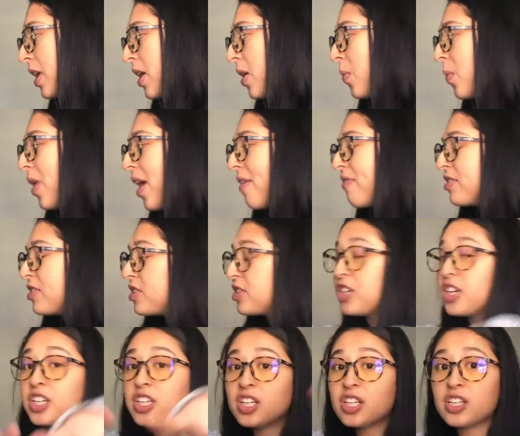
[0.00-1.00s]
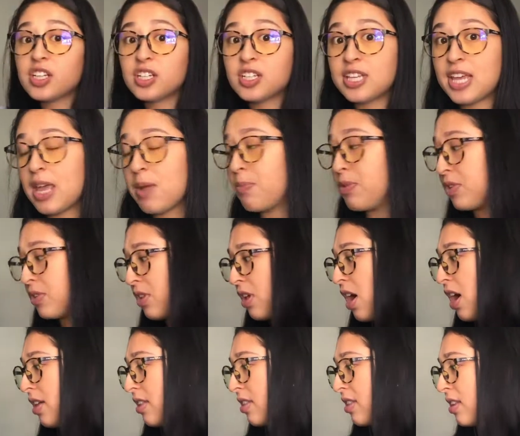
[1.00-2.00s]
We have a circular
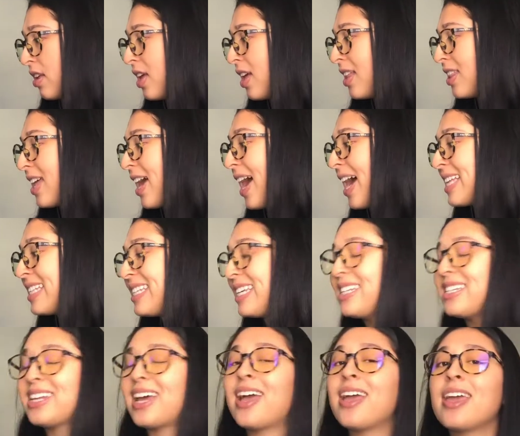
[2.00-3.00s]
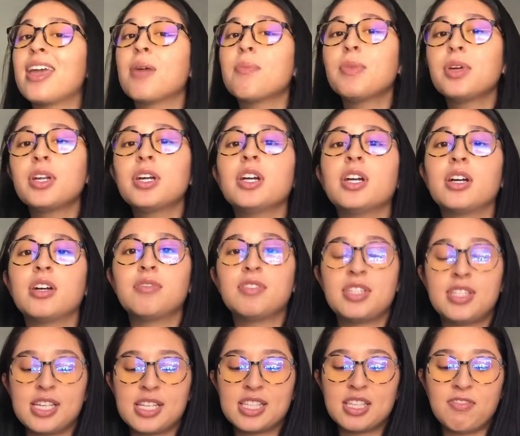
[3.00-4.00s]
tablecloth that has a diameter of
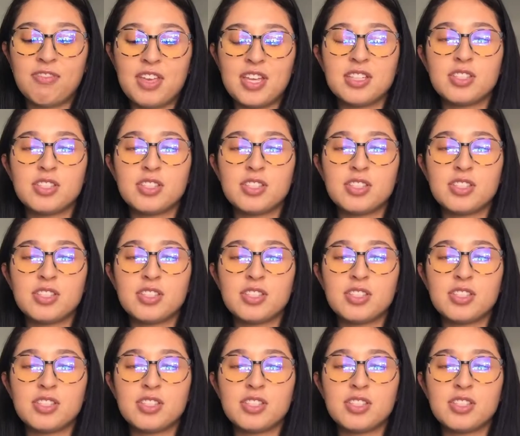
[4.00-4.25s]
6 feet.